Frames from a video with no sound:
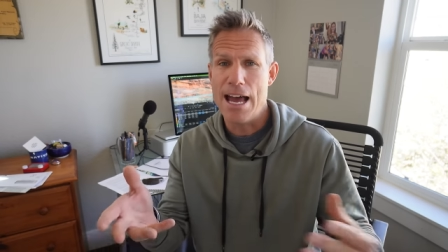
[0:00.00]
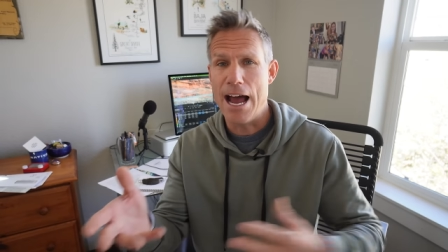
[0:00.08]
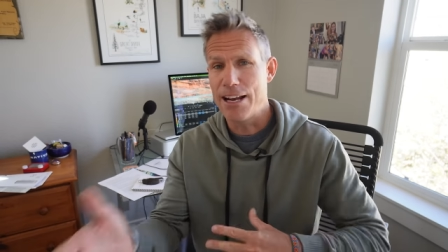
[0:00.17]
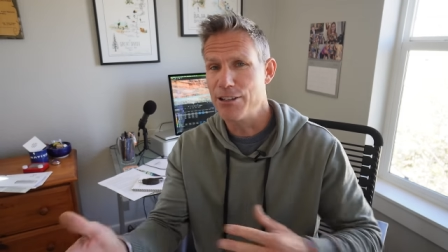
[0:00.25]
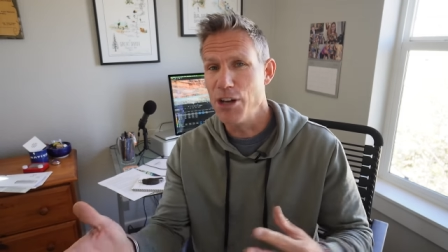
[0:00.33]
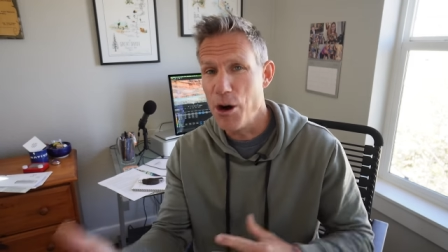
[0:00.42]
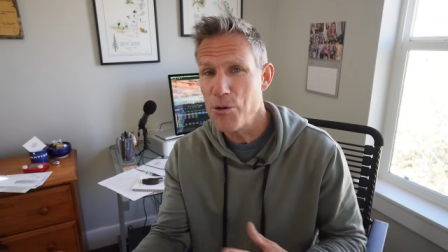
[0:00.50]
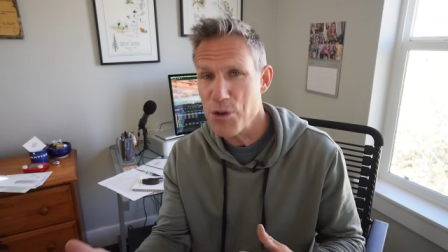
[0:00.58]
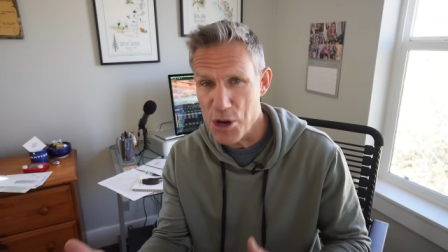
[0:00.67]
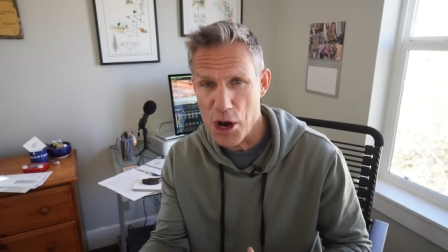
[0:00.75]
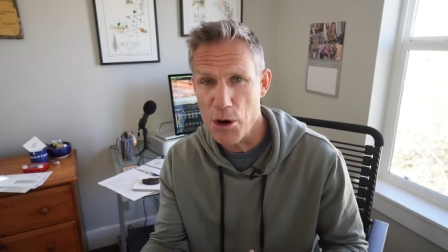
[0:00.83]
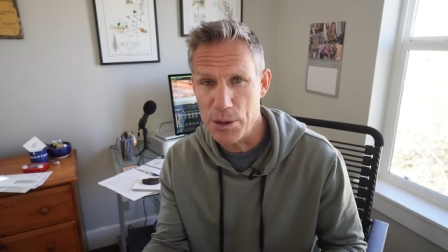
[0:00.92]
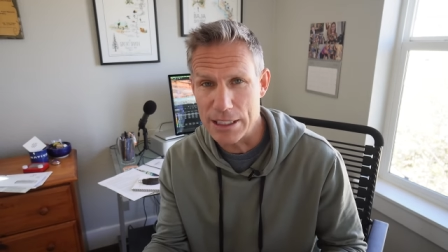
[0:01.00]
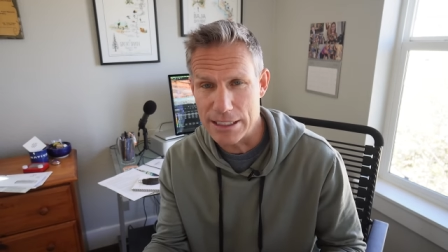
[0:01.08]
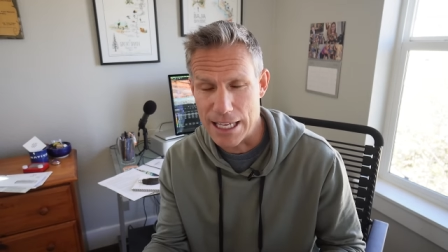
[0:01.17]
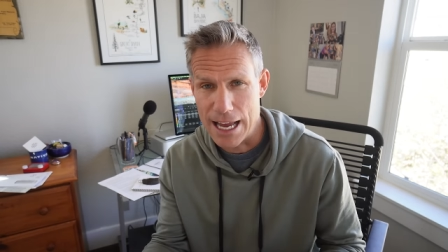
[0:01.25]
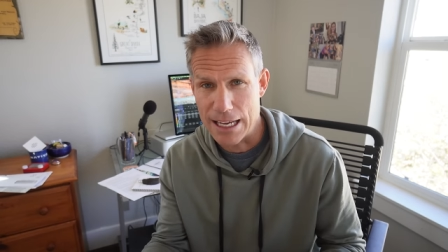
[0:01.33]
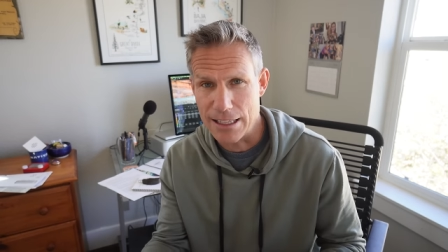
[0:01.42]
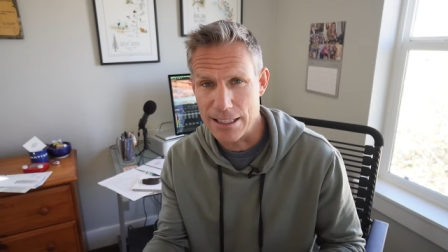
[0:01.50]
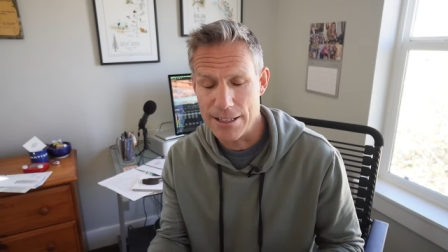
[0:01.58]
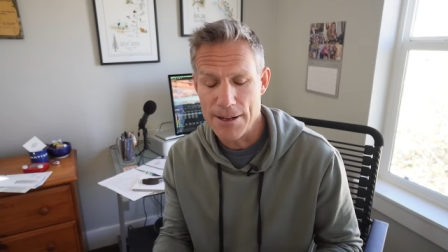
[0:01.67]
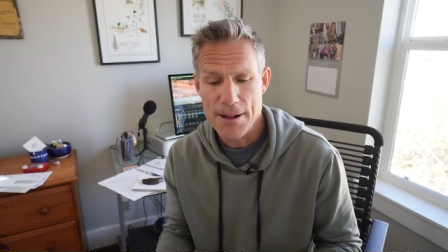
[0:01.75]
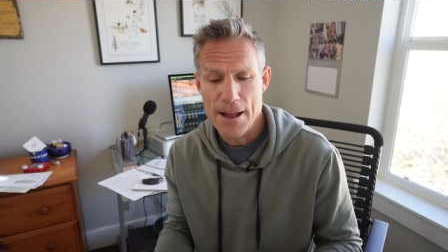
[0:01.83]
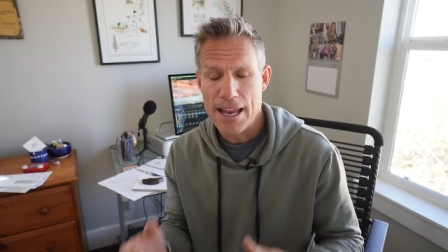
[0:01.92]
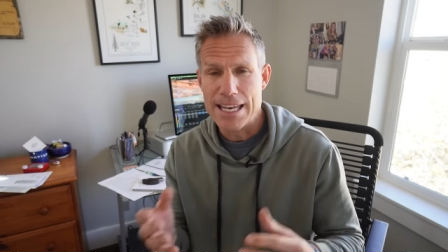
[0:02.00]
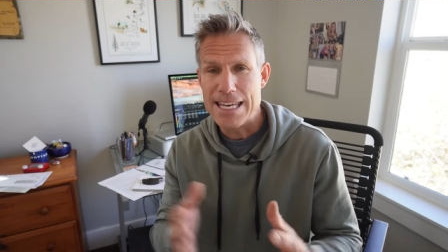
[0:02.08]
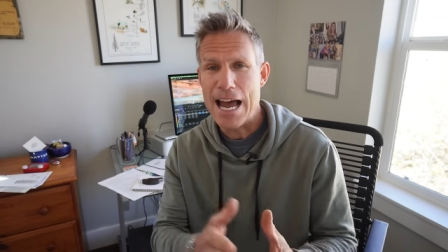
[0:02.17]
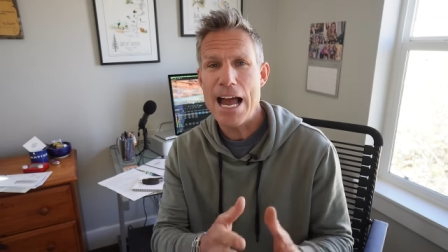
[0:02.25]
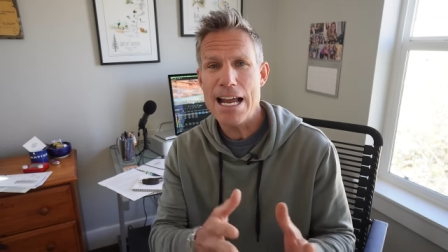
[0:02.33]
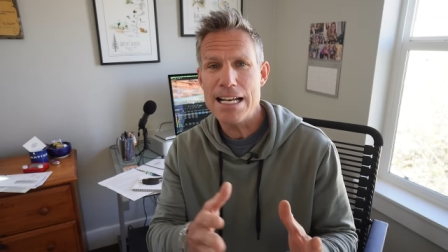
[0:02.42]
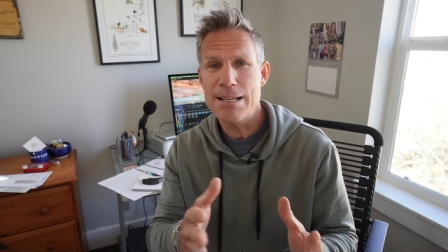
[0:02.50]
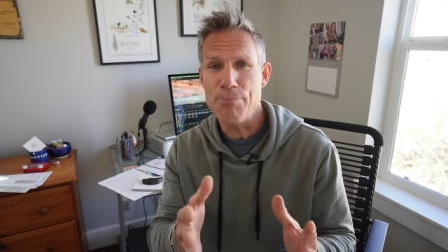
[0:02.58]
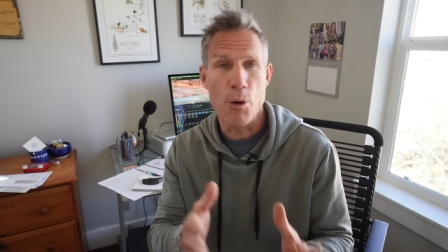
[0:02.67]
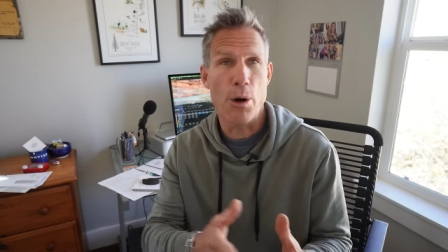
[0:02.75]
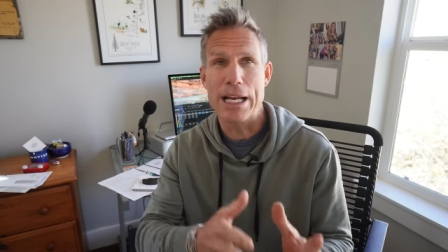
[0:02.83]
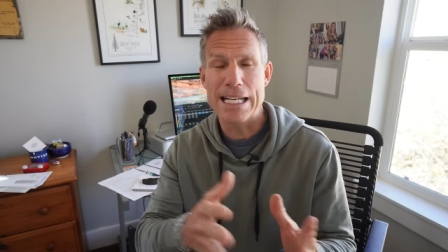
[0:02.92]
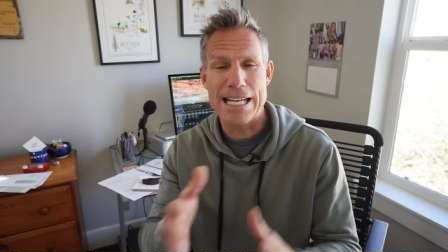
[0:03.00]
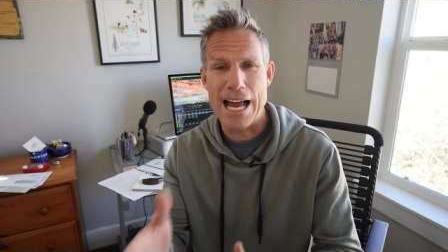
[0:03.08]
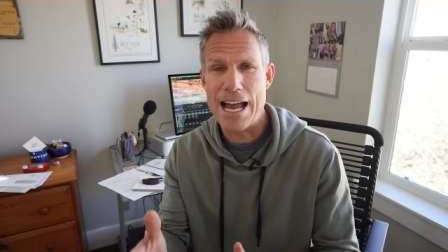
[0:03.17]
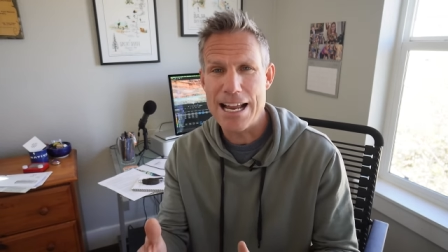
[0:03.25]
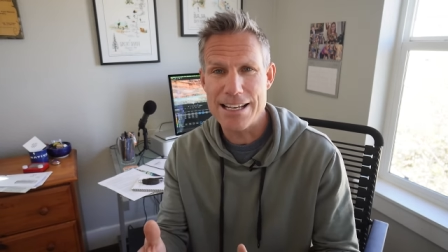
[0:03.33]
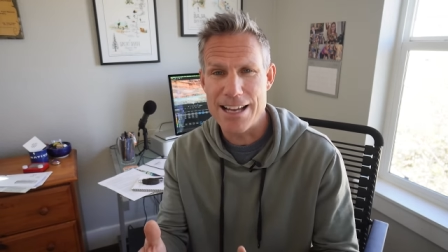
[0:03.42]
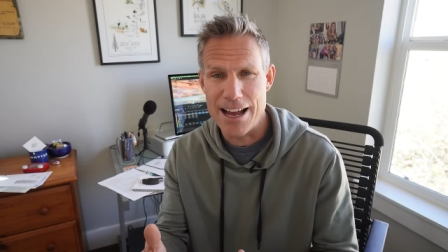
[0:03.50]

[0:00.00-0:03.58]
I don't know exactly. 9.9